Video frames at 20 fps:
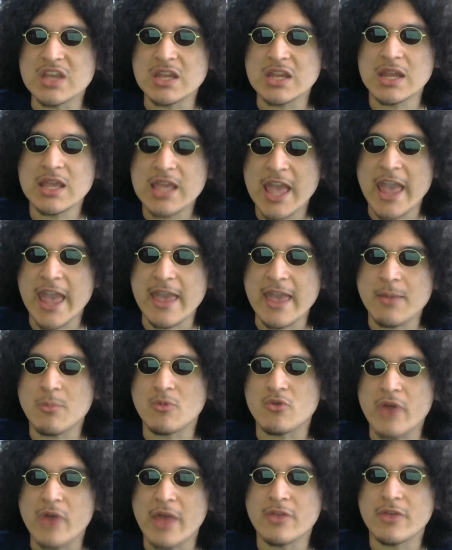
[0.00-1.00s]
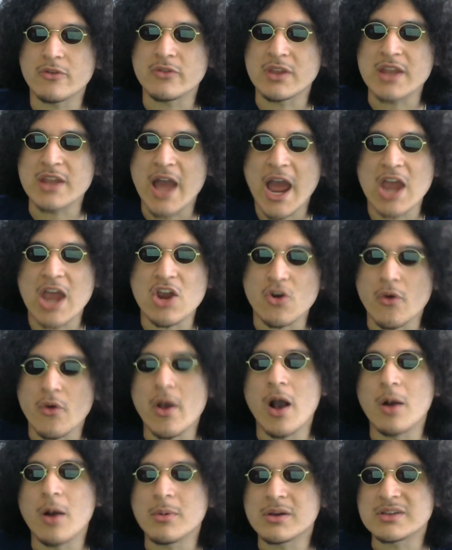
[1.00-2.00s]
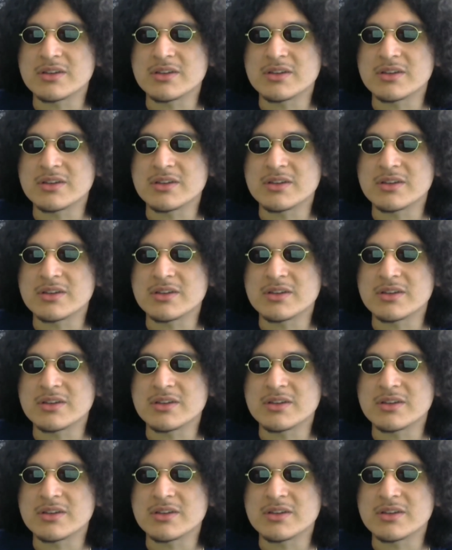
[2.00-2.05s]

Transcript: in a game rather than IRL,